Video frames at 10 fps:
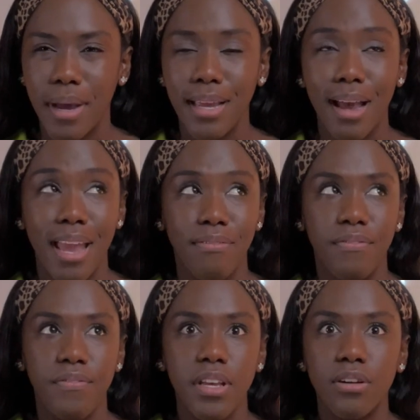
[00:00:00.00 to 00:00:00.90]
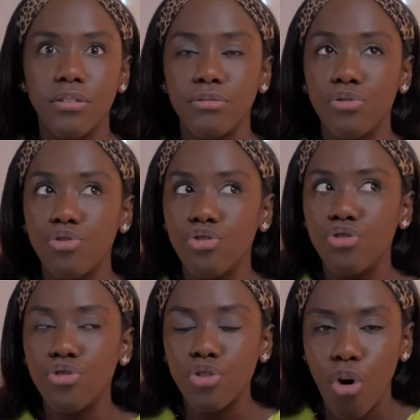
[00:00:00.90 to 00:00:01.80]
I feel
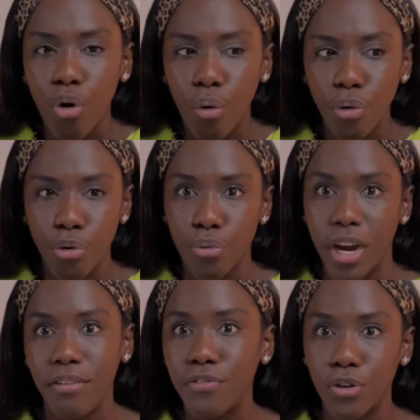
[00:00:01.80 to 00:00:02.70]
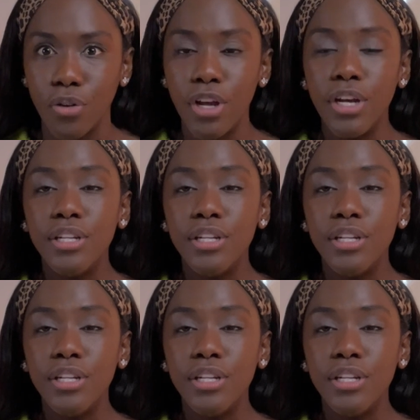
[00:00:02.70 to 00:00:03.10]
so grateful